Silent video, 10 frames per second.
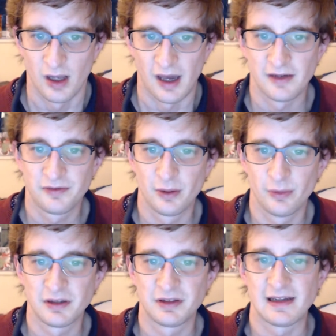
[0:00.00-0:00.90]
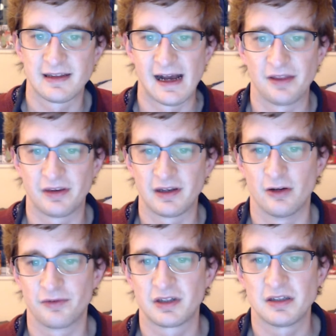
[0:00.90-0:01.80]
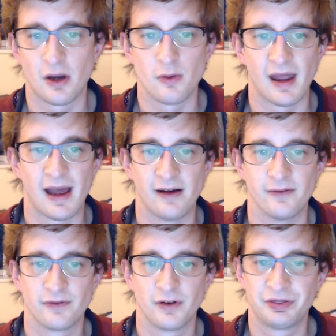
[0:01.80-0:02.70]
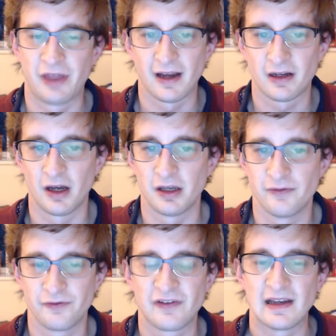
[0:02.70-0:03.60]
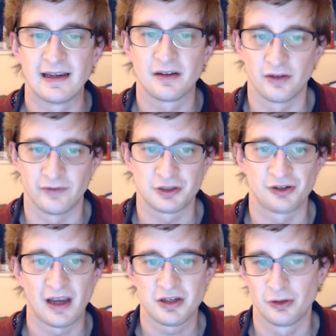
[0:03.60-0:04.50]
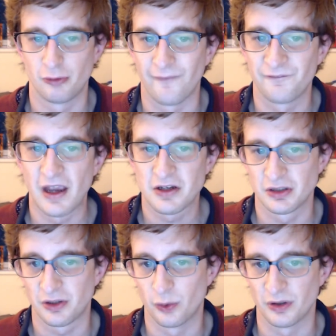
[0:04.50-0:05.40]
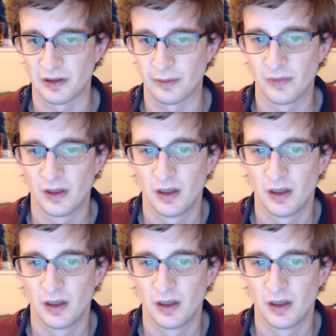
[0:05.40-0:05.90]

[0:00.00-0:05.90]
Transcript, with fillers: And if someone says that, then they obviously don't have that kind of feelings of attraction or affection towards them.